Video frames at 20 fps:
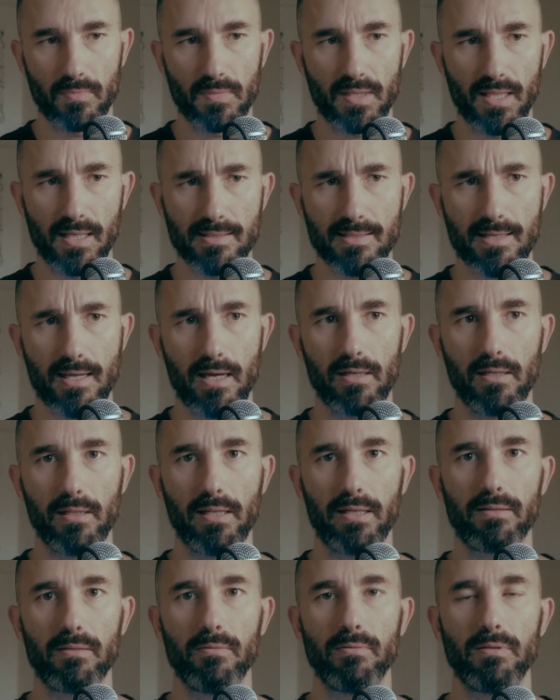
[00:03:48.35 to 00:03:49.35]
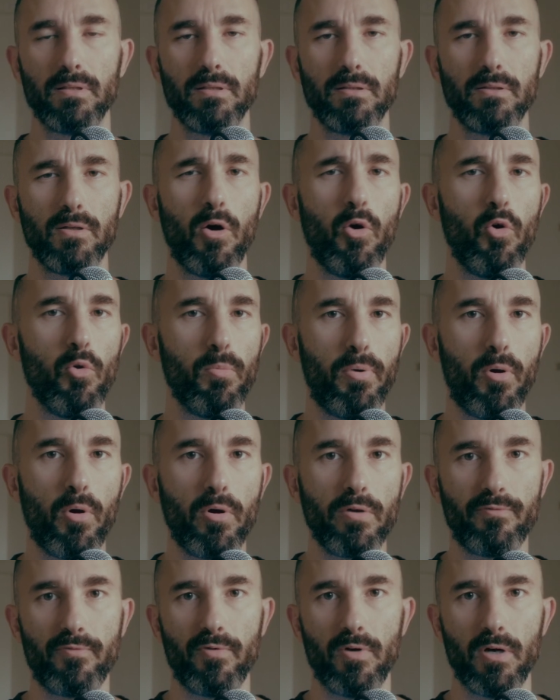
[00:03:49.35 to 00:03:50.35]
that's kind of like the whole
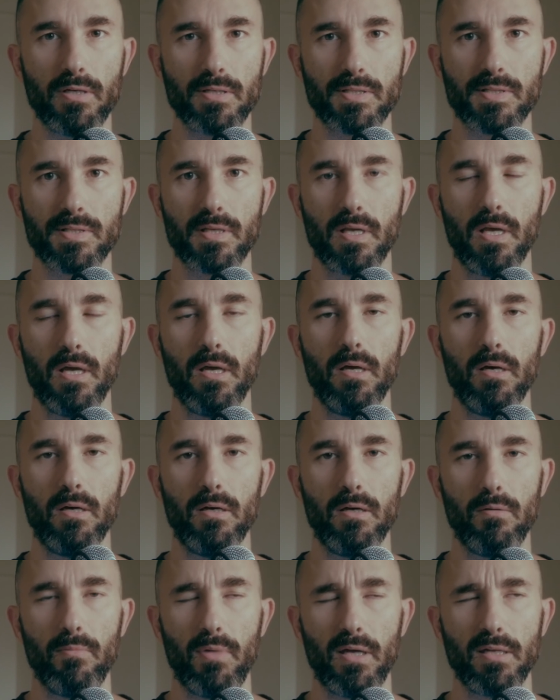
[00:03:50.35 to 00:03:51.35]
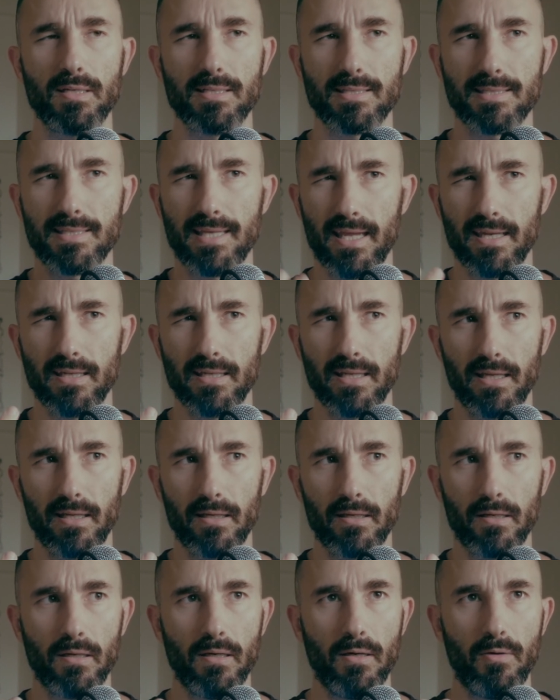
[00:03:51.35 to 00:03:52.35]
point for us.
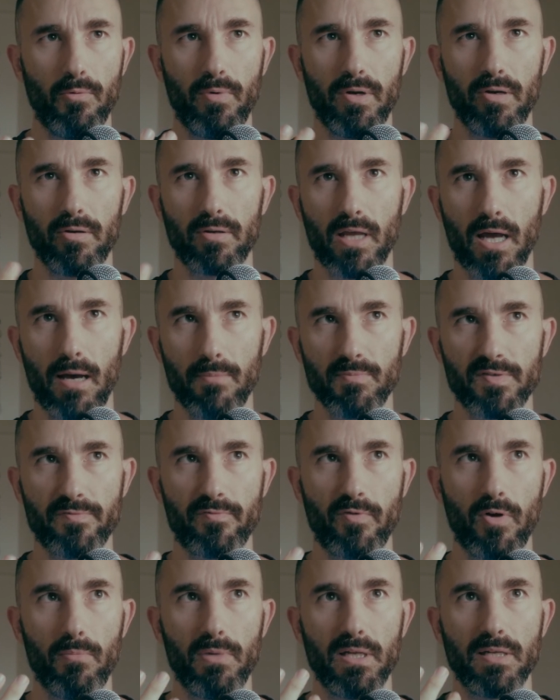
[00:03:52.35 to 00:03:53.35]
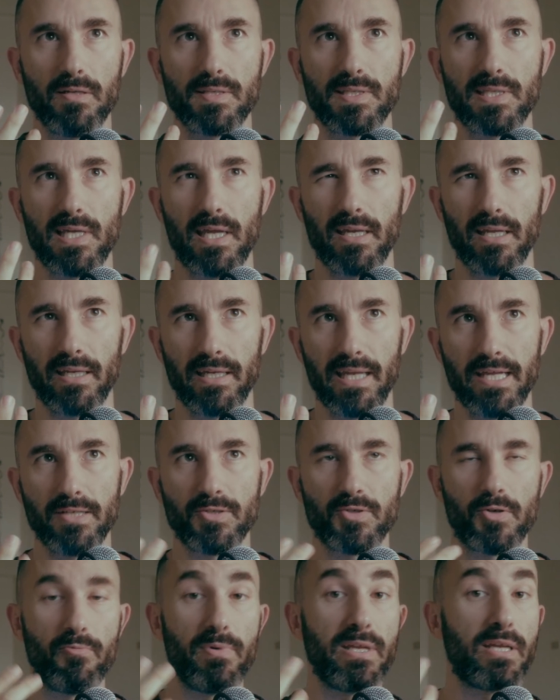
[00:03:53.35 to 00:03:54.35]
Understanding where it comes from, understanding
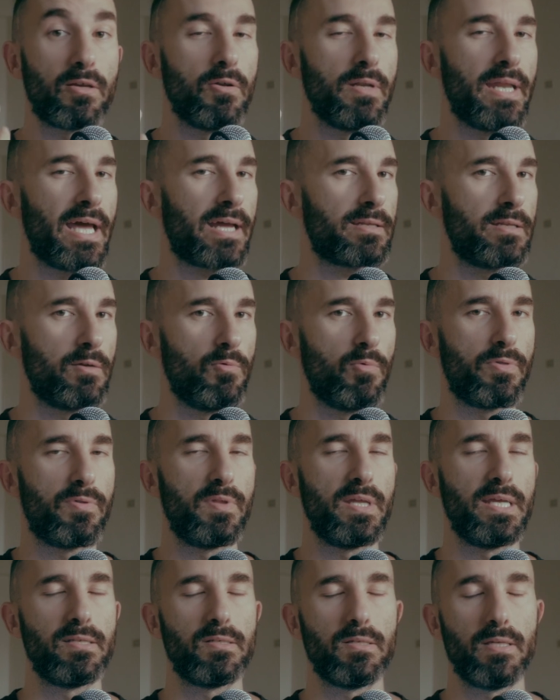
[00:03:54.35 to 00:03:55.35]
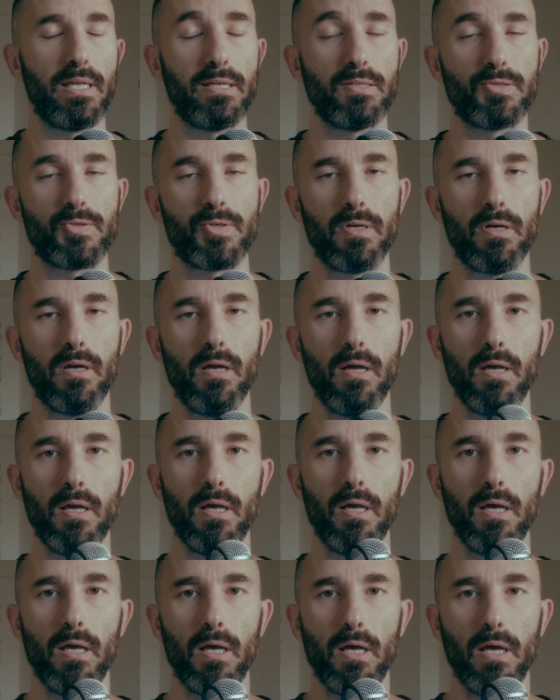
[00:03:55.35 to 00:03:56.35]
nature, reconnecting with nature,
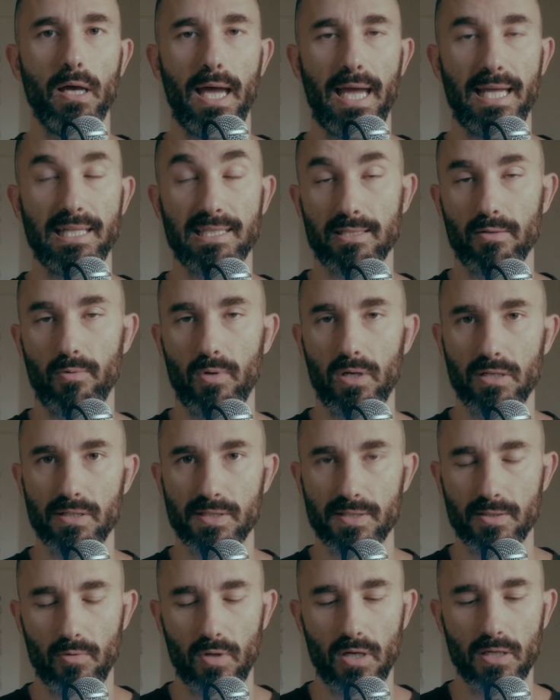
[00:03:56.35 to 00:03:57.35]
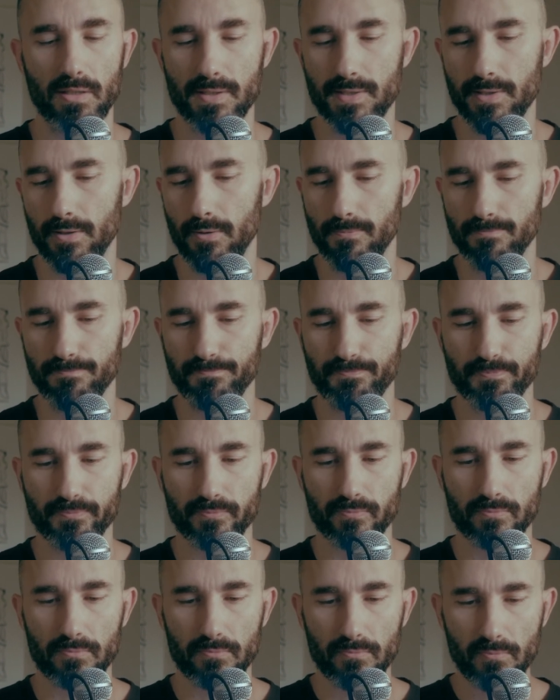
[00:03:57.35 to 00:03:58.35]
and so on and so on. So
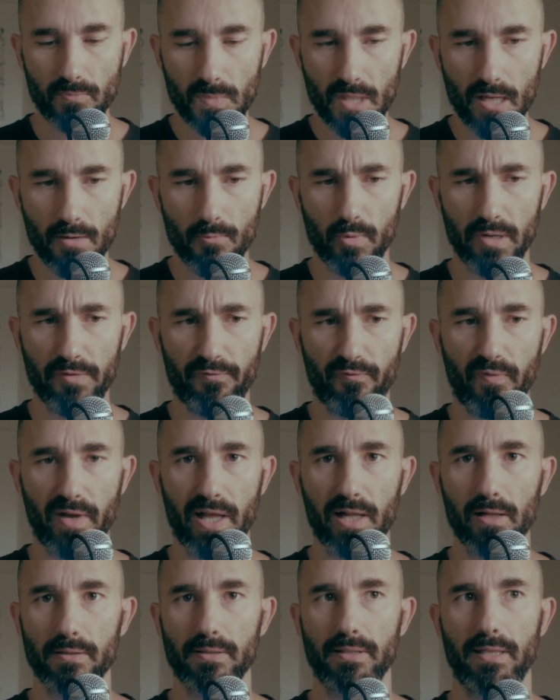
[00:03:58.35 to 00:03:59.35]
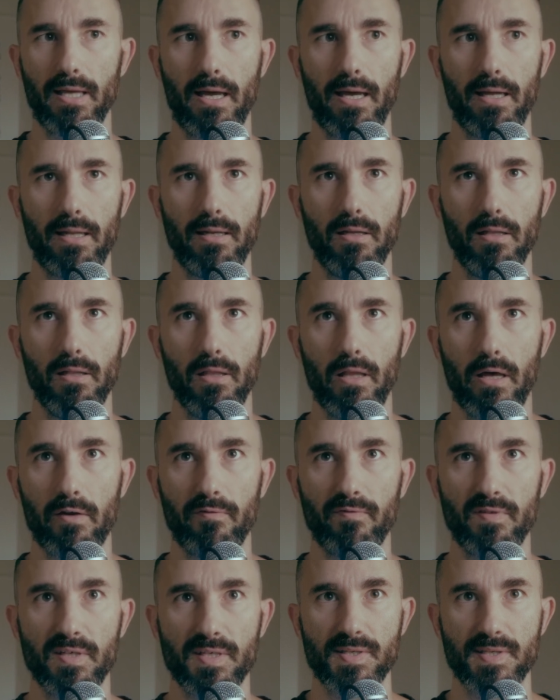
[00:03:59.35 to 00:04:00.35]
we felt that a lot
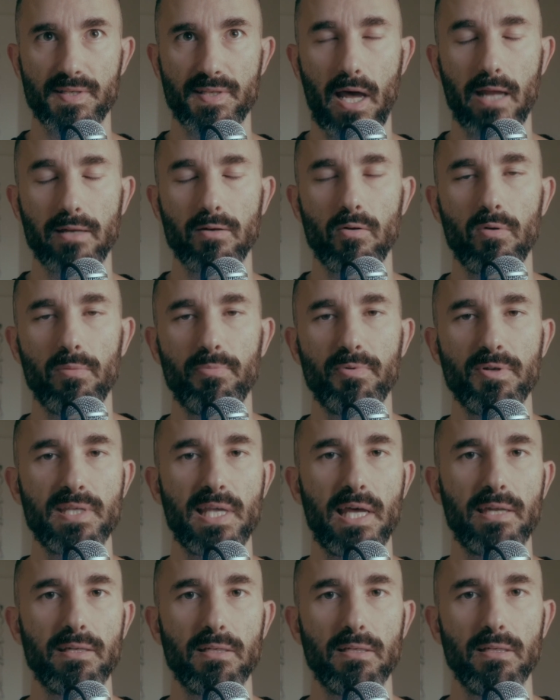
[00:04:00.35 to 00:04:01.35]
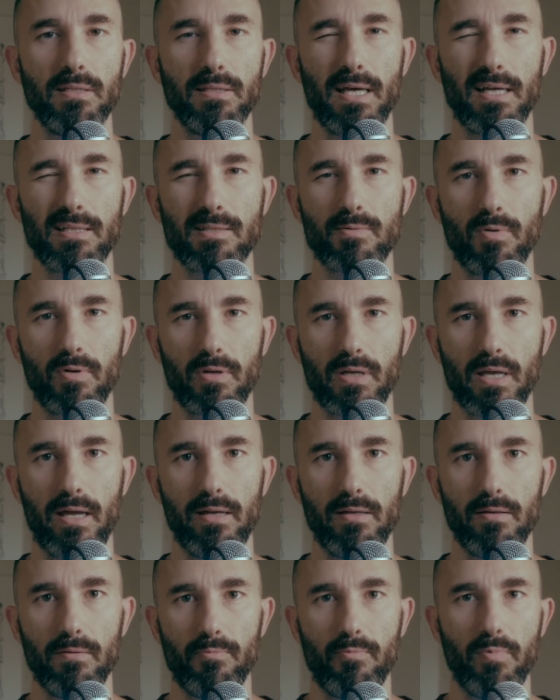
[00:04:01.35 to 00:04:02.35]
of is underrepresented, and that's what
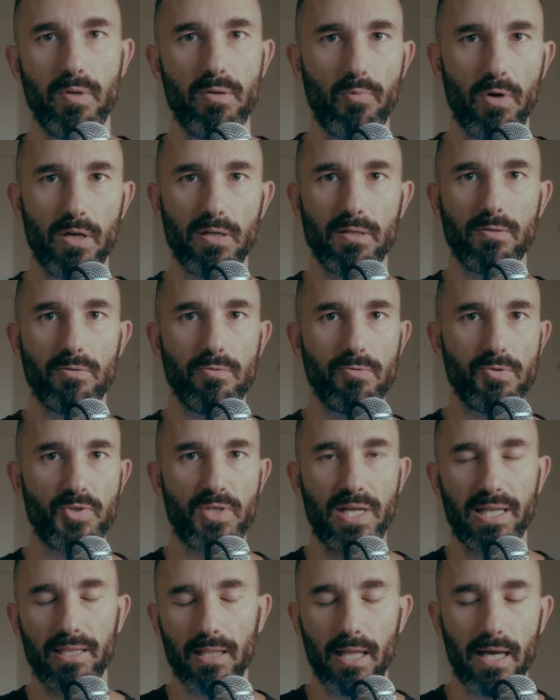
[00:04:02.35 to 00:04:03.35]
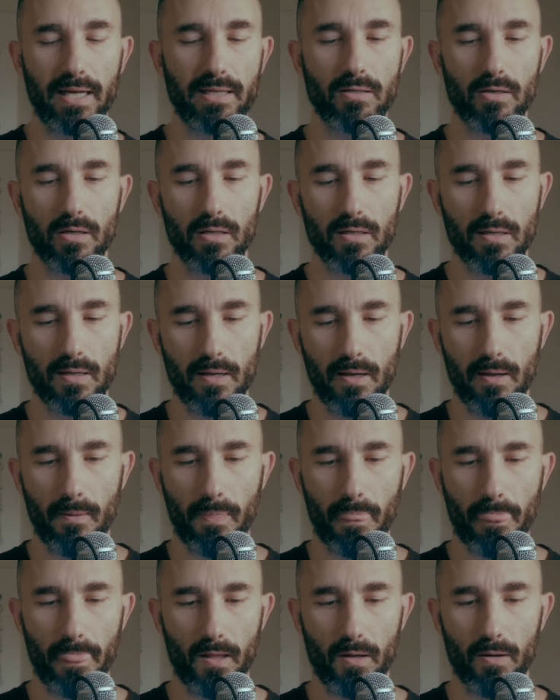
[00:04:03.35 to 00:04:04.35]
kind of we wanted to shed light on.
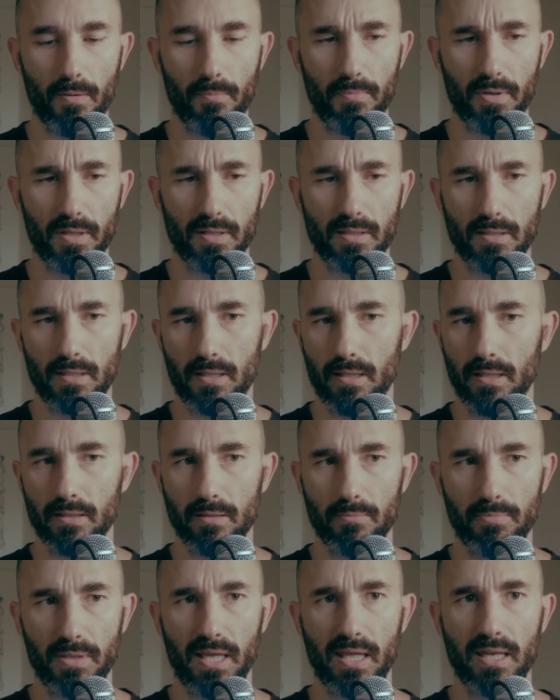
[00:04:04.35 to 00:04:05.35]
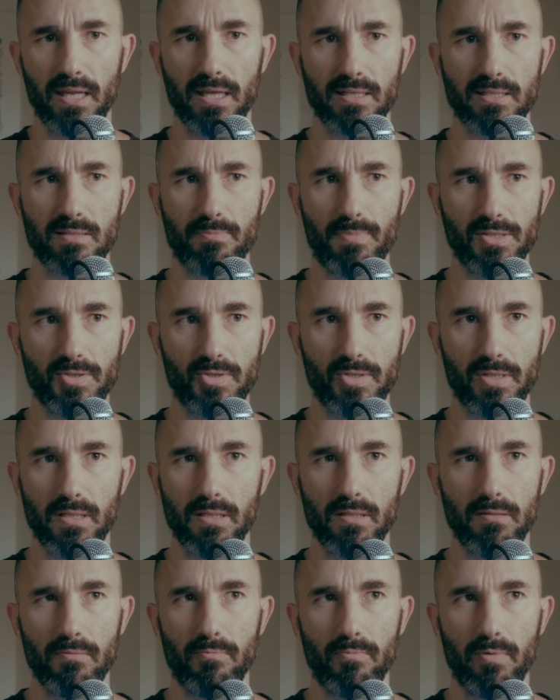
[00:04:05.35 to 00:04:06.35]
But in the beginning,
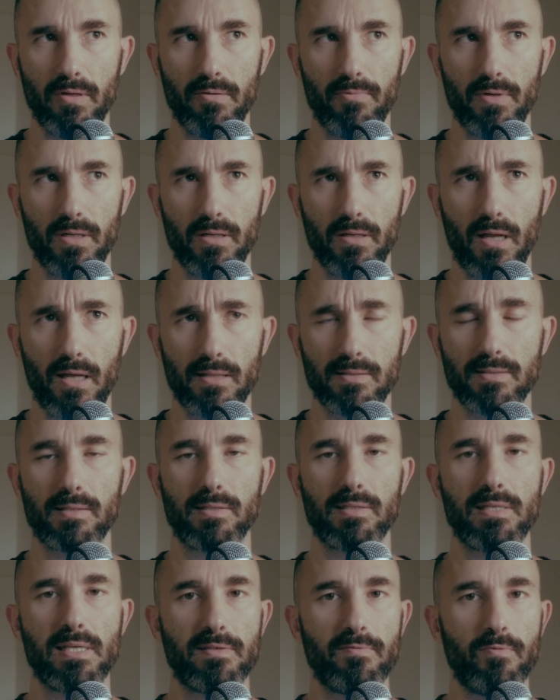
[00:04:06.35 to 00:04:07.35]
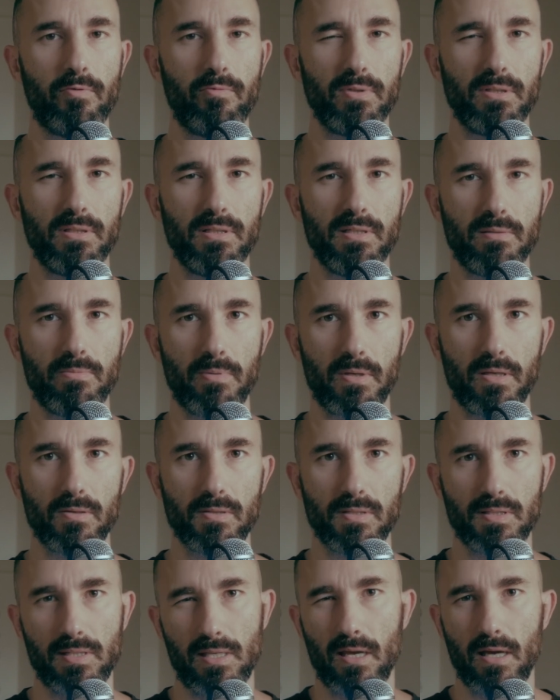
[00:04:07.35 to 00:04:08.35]
especially, we were not successful with this
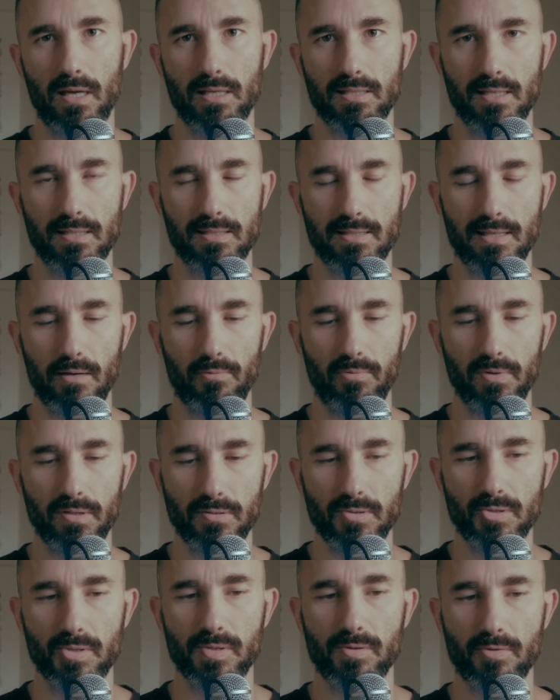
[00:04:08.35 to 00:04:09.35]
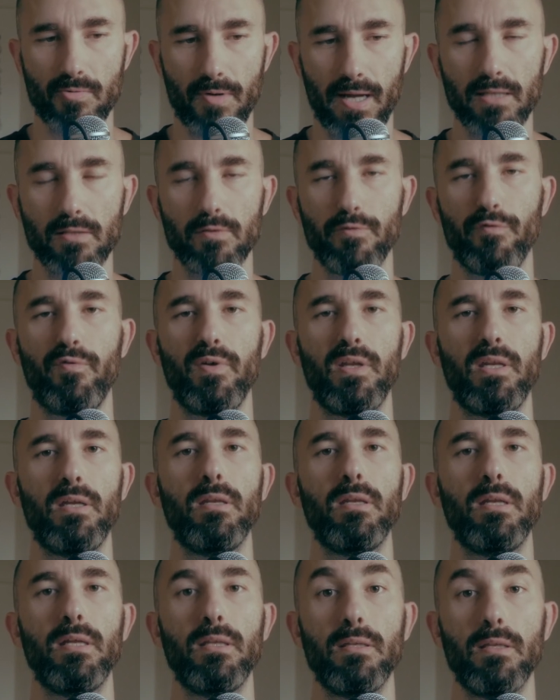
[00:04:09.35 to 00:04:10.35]
because, as I said, we just tried to fit
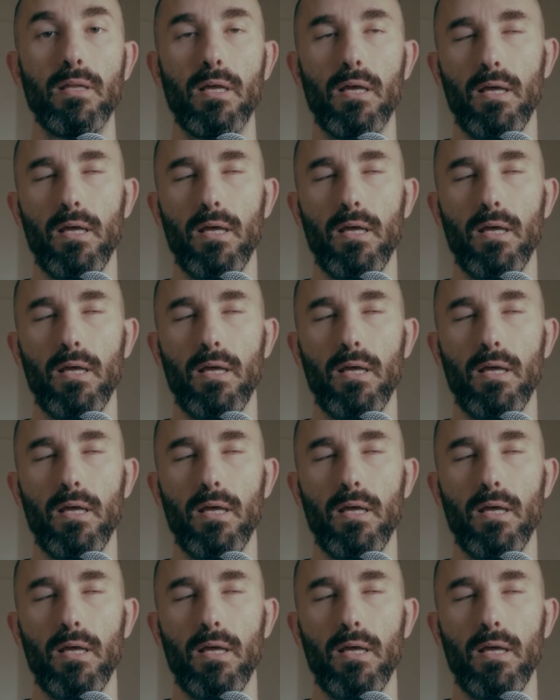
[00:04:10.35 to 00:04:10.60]
in and